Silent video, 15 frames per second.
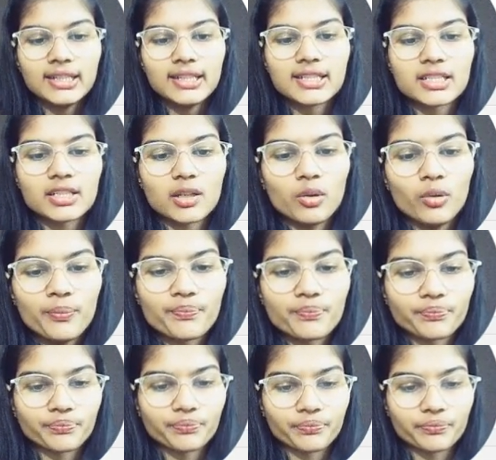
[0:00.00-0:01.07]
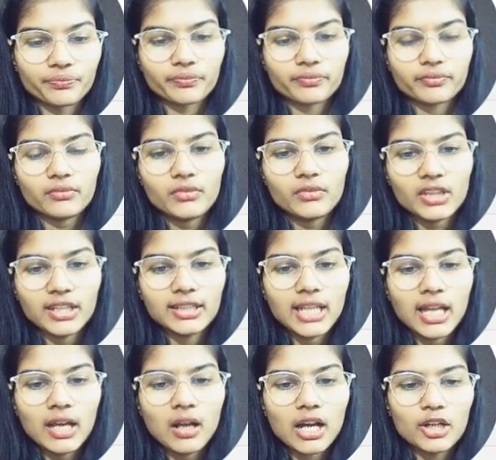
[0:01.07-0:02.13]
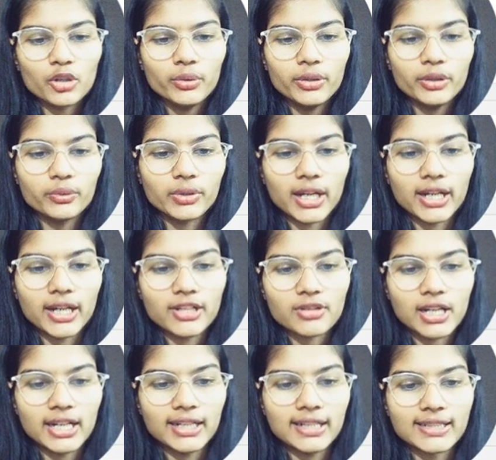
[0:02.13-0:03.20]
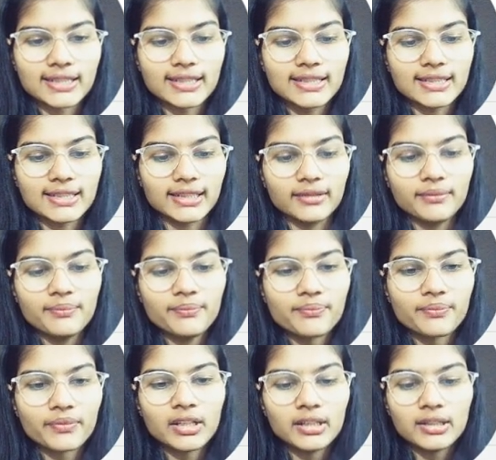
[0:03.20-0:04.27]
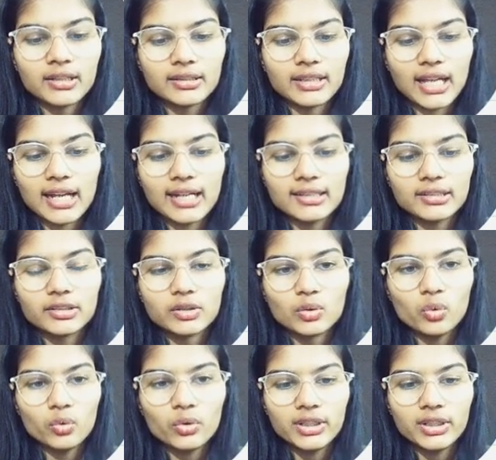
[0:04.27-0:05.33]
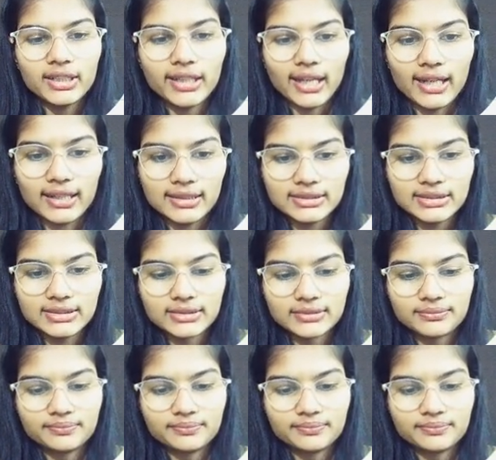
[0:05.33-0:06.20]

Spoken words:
So now how do we do that? So I'll discuss in that the node class